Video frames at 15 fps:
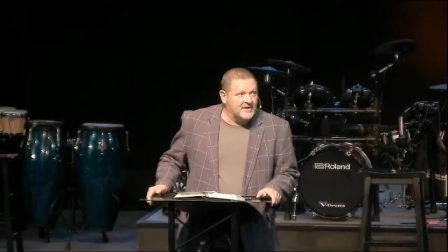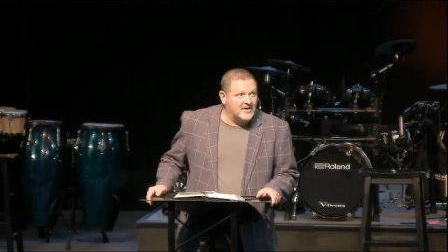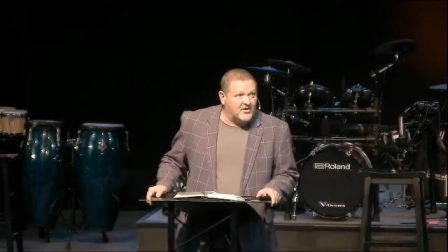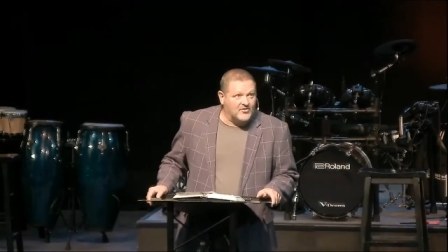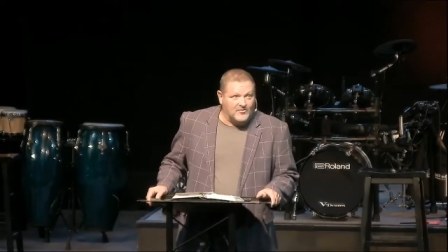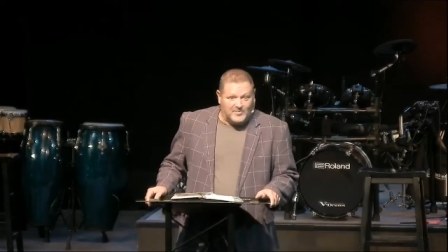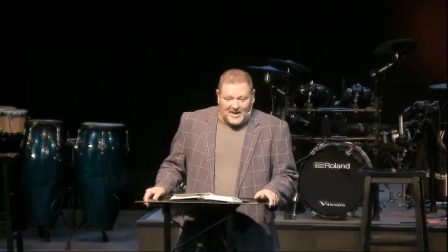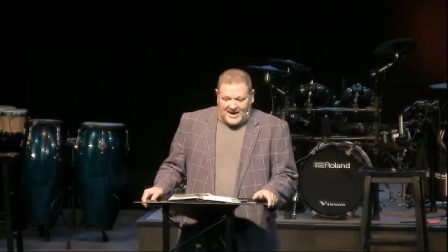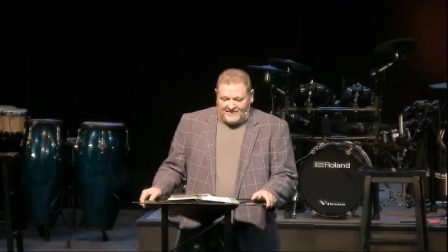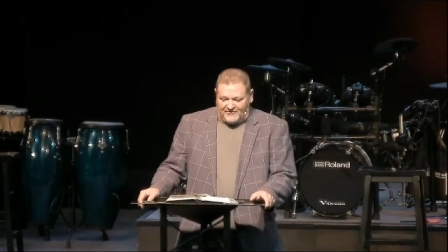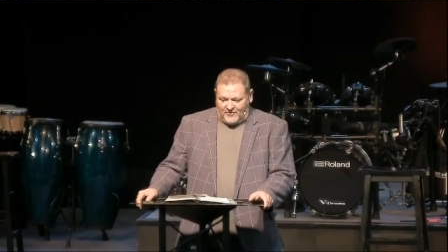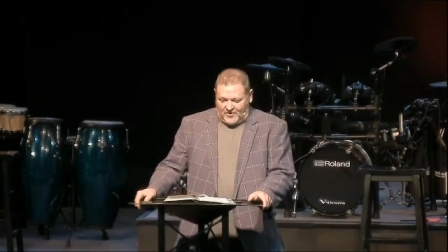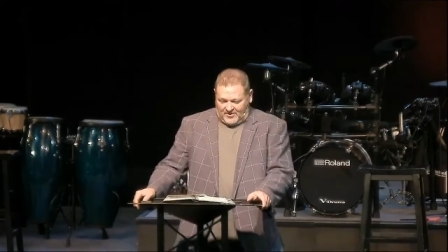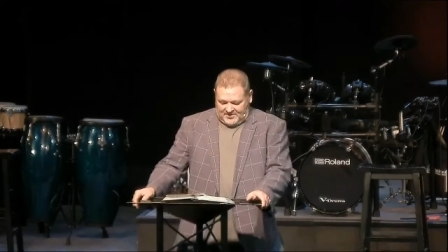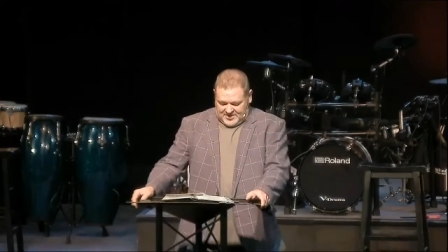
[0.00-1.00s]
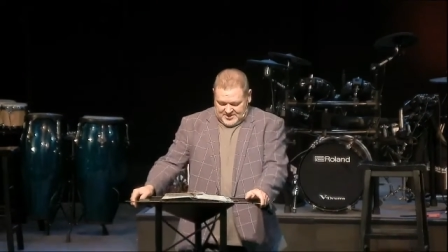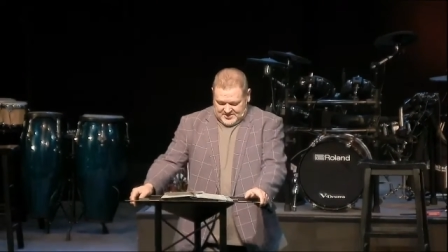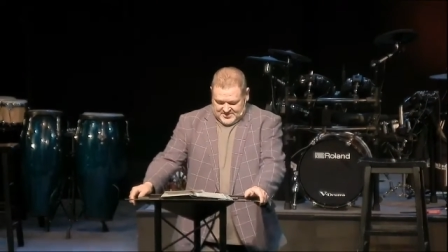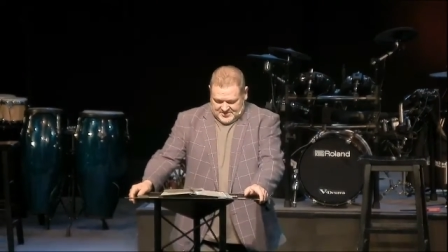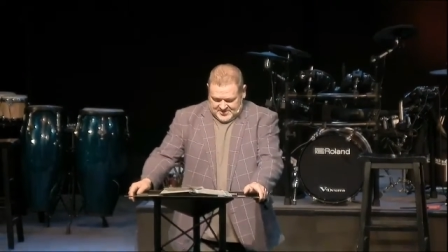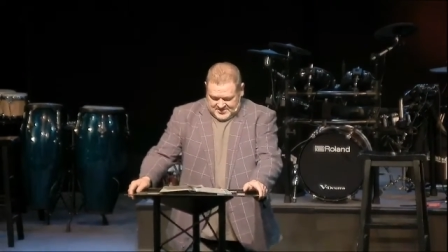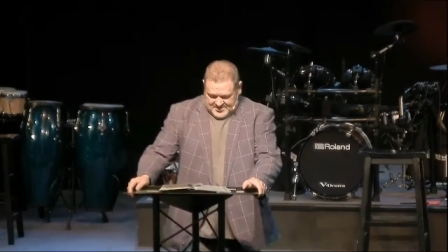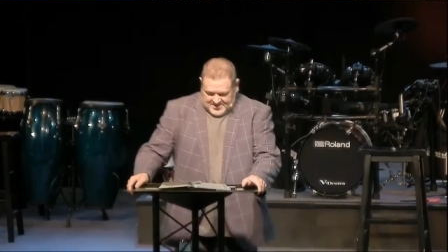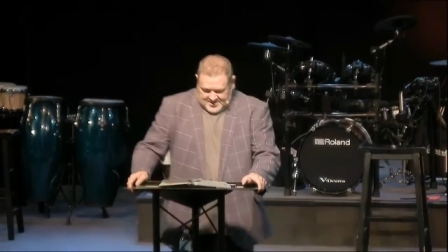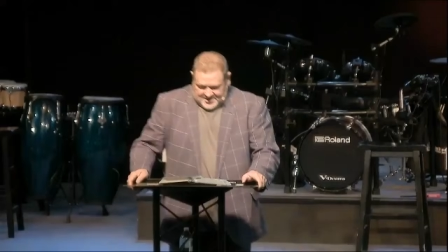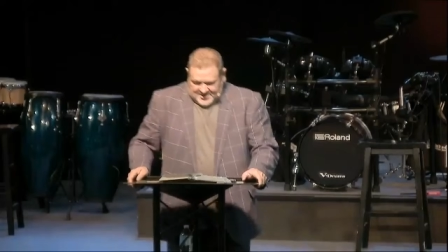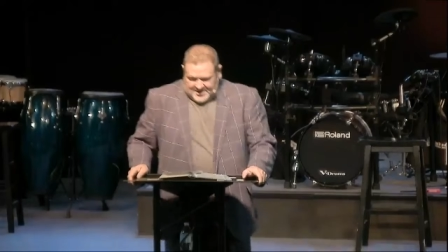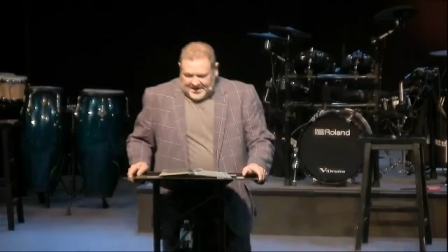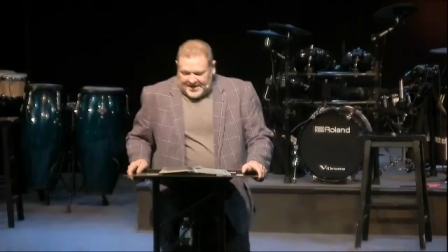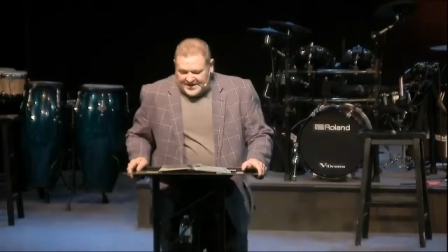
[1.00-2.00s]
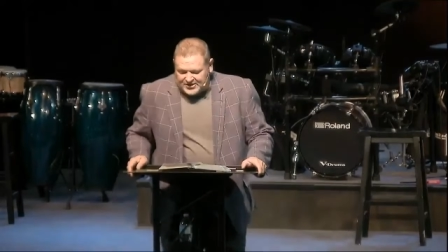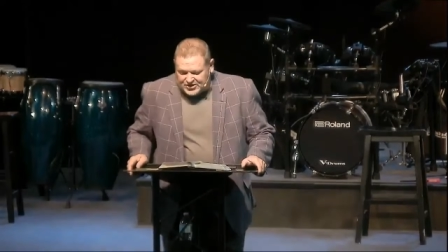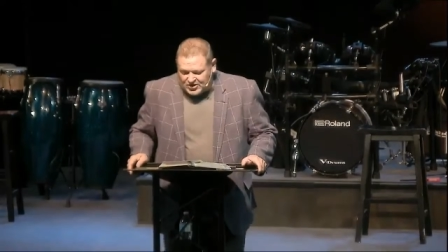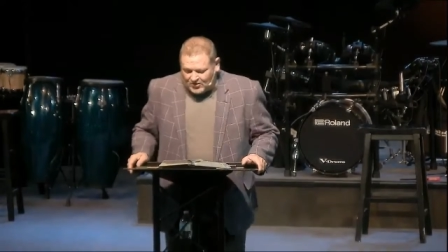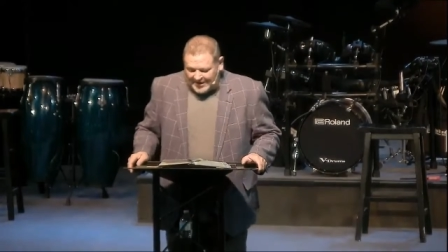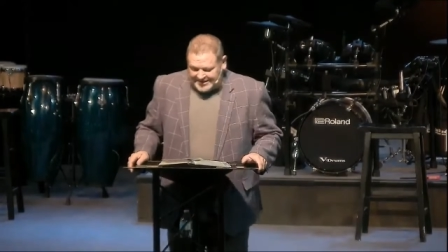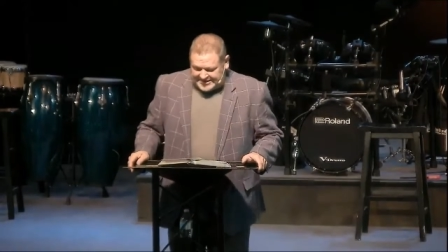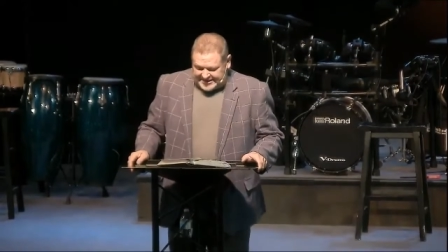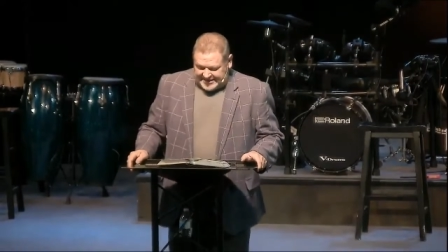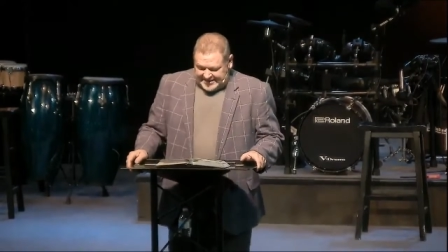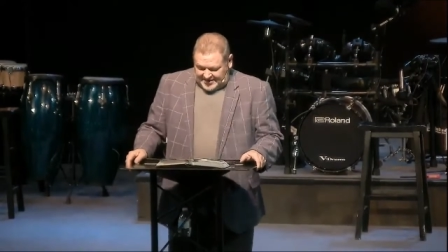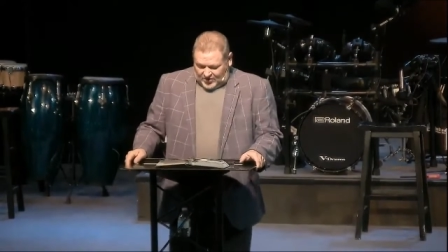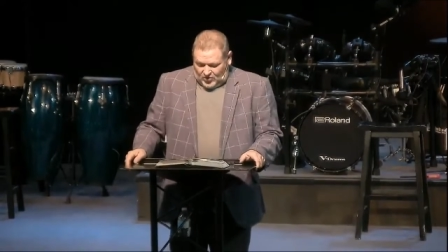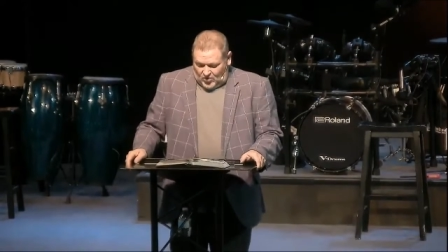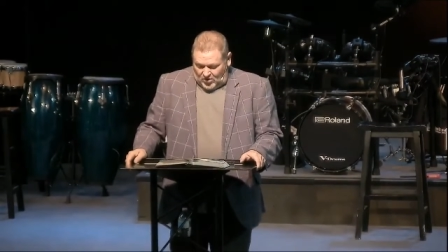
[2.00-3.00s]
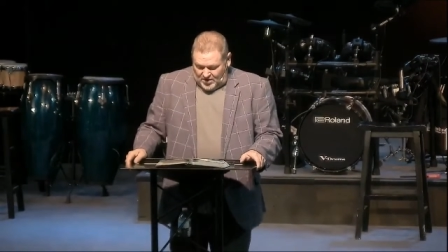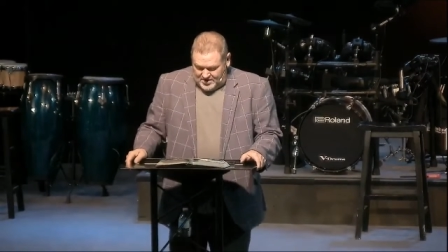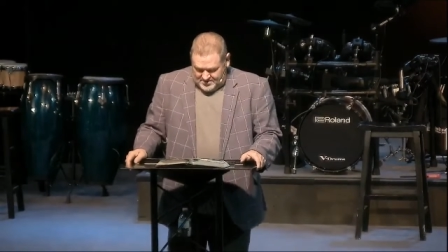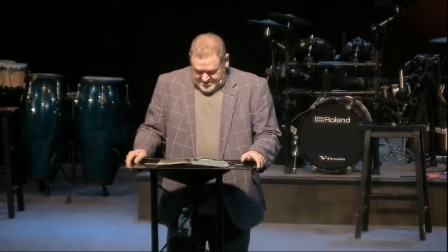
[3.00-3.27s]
on the platform. And so I said, Lord,